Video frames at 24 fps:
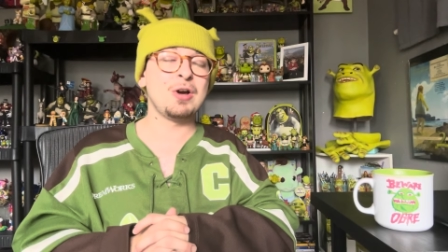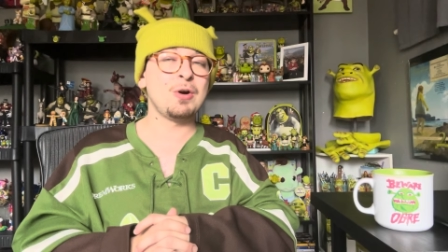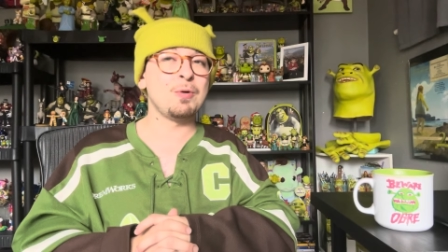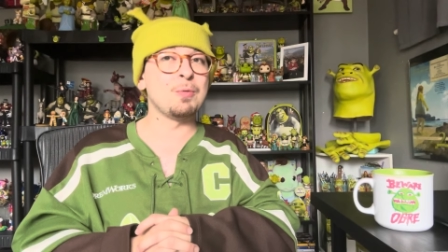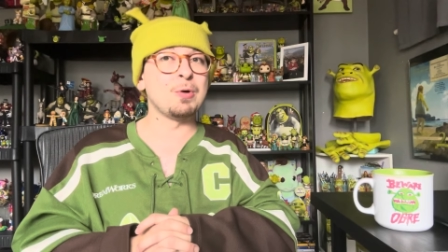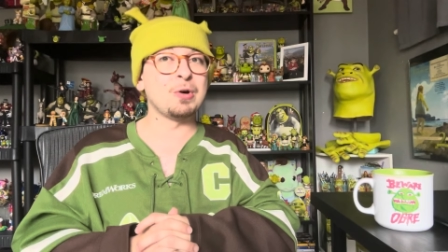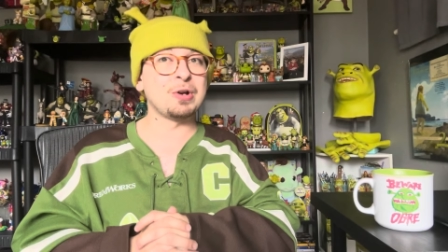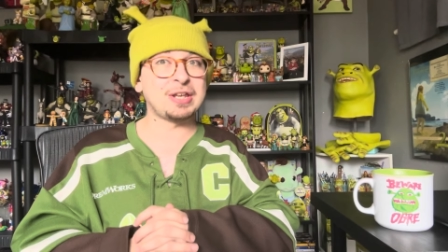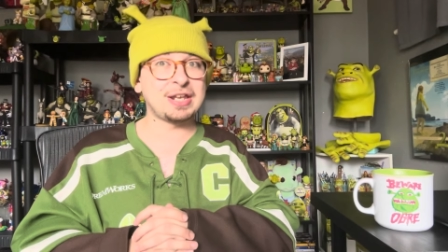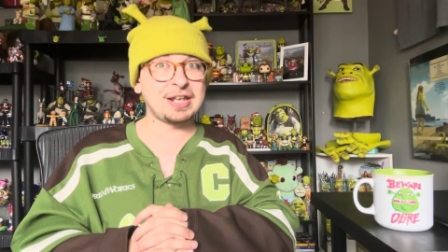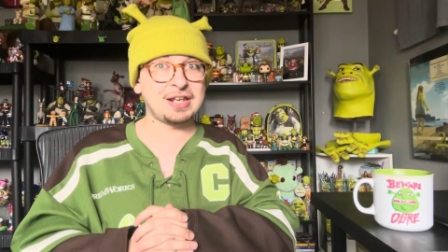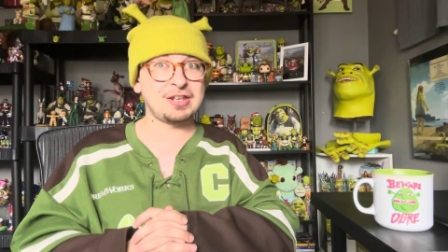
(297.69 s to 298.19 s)

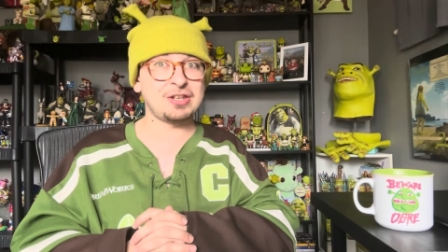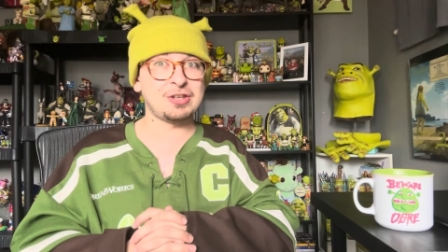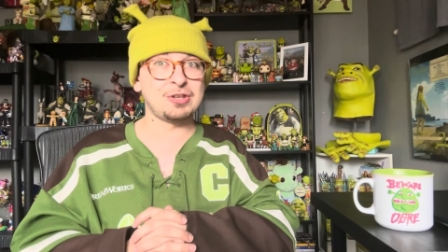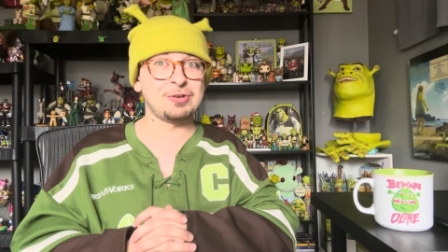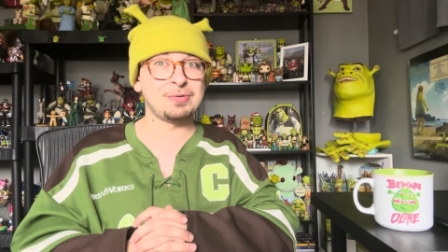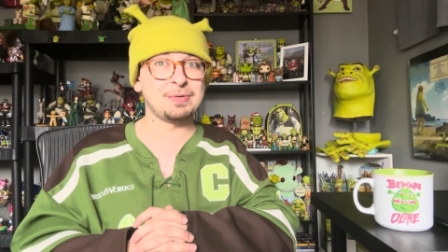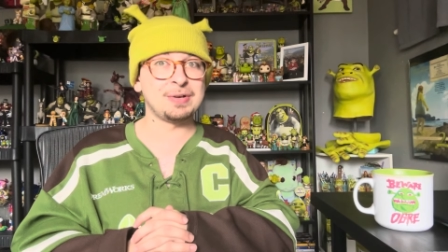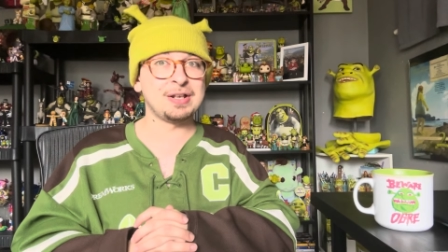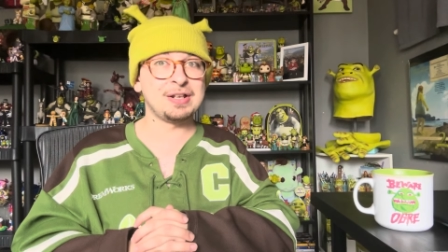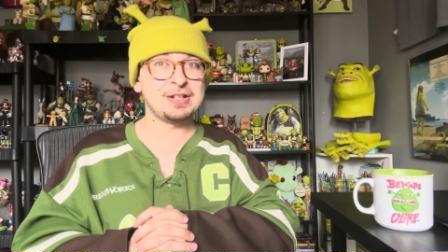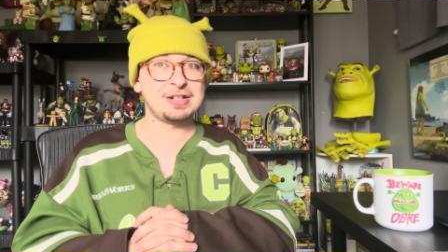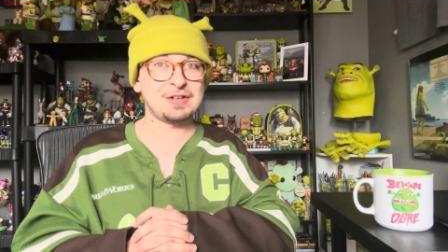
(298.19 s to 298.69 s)
will get
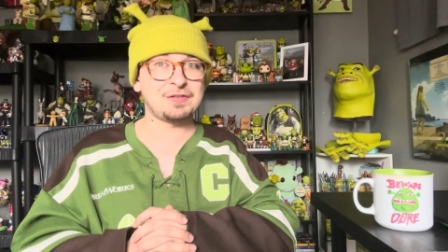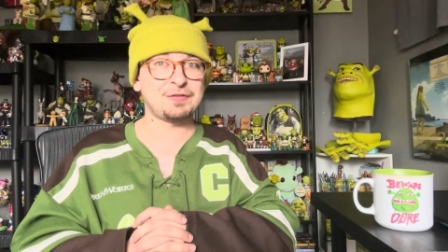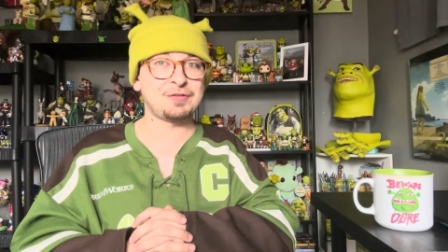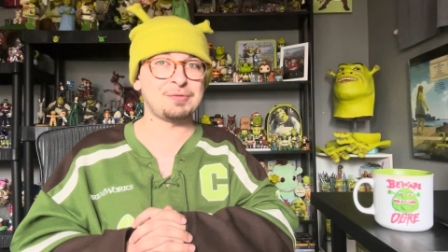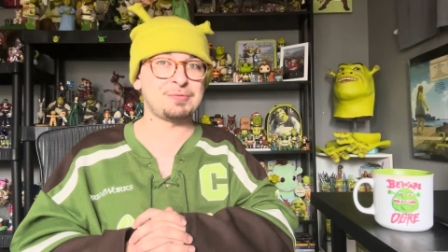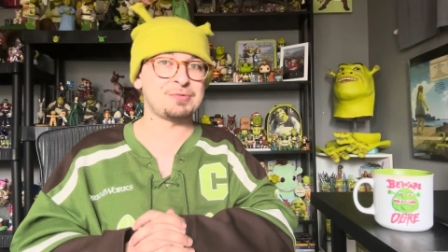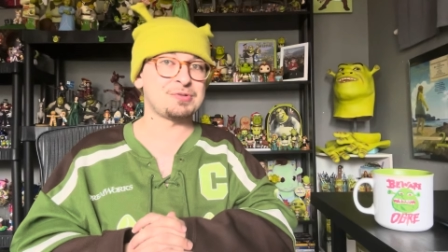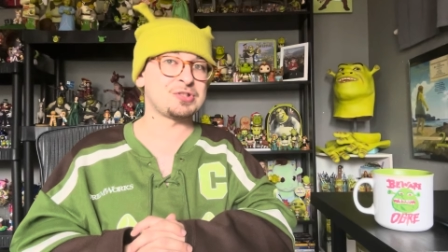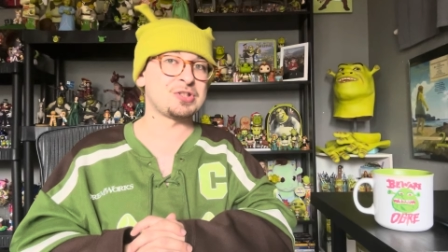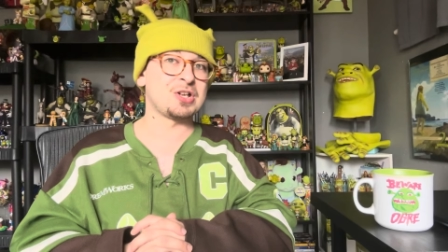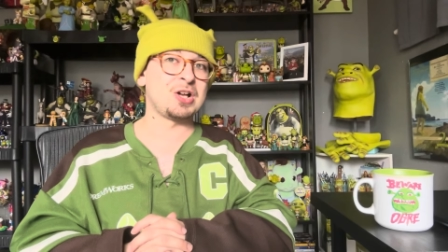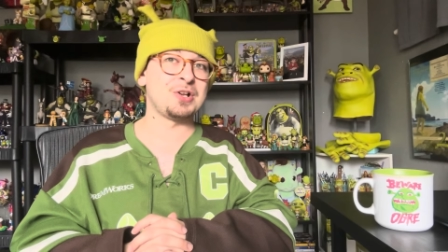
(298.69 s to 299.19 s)
you
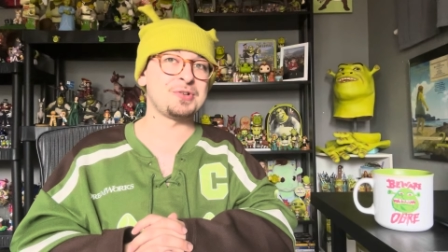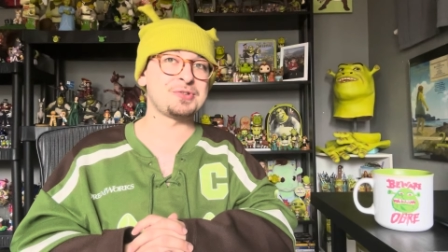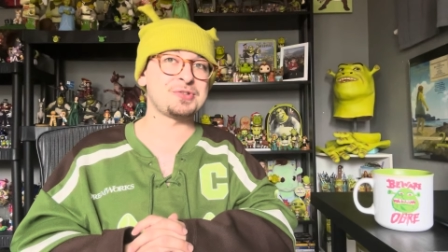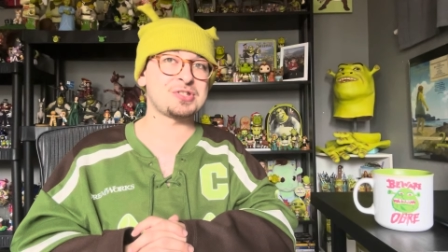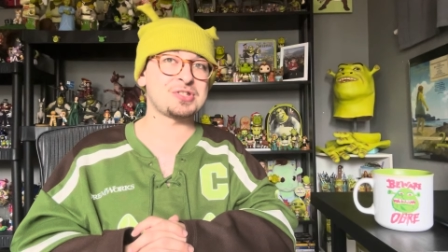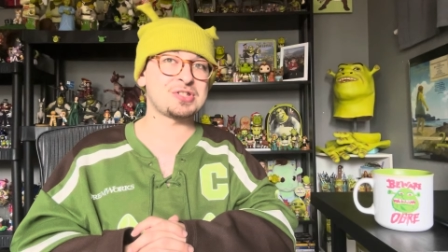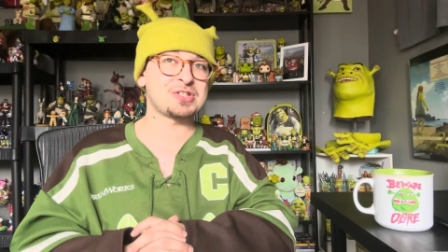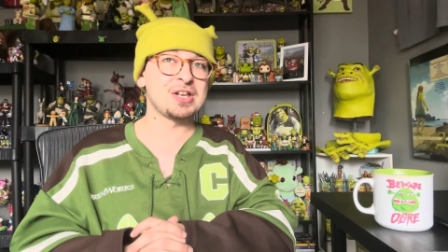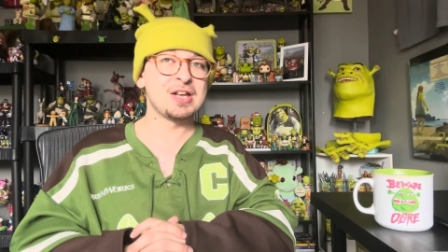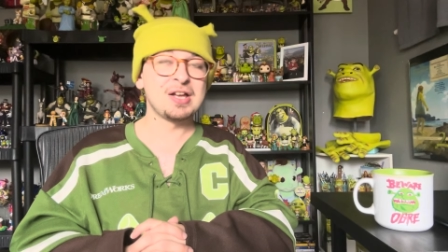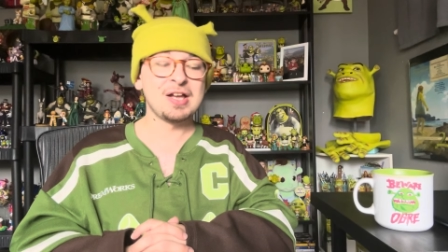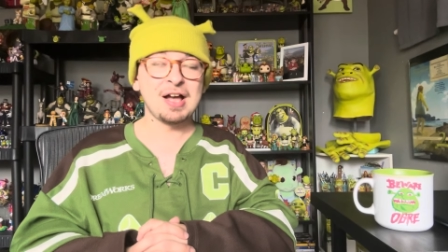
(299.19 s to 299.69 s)
different
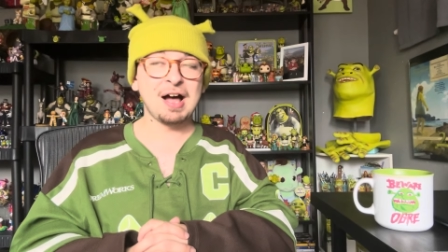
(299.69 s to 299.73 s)
results.